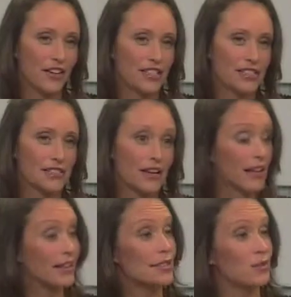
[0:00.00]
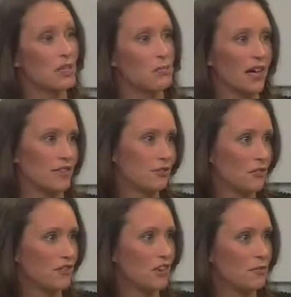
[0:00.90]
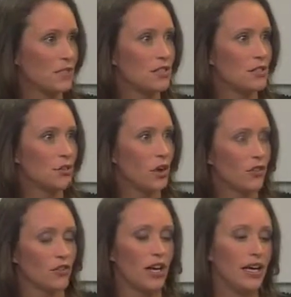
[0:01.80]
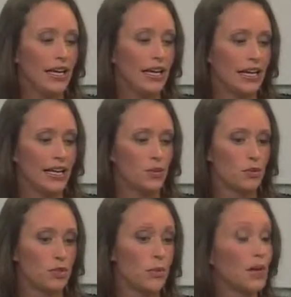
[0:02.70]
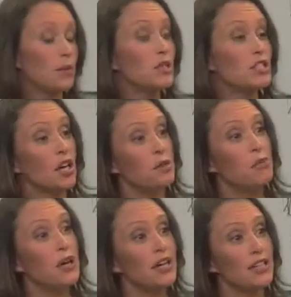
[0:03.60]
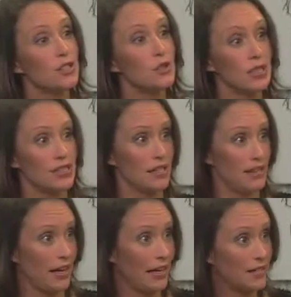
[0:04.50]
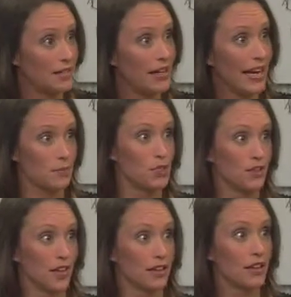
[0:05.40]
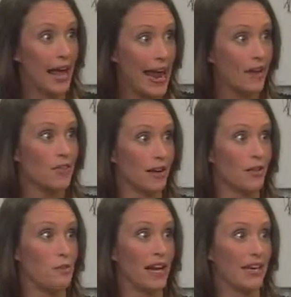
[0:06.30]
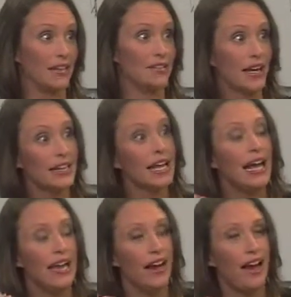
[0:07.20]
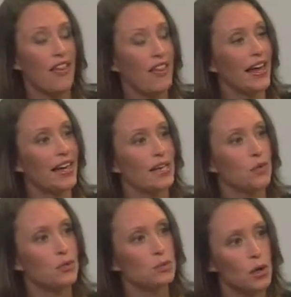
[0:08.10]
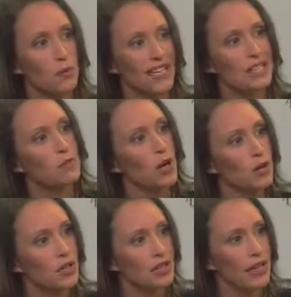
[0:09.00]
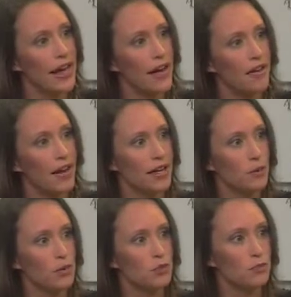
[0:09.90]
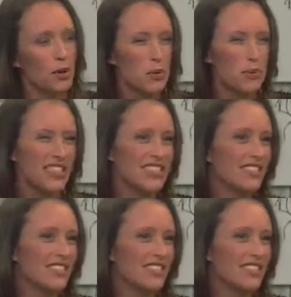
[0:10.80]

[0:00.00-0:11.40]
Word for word: mm -hmm. it's like this one, about 45 meters across, it would, well, it would start burning as soon as it hits the atmosphere, the air around the planet, right? And then it would probably explode in the air and it would probably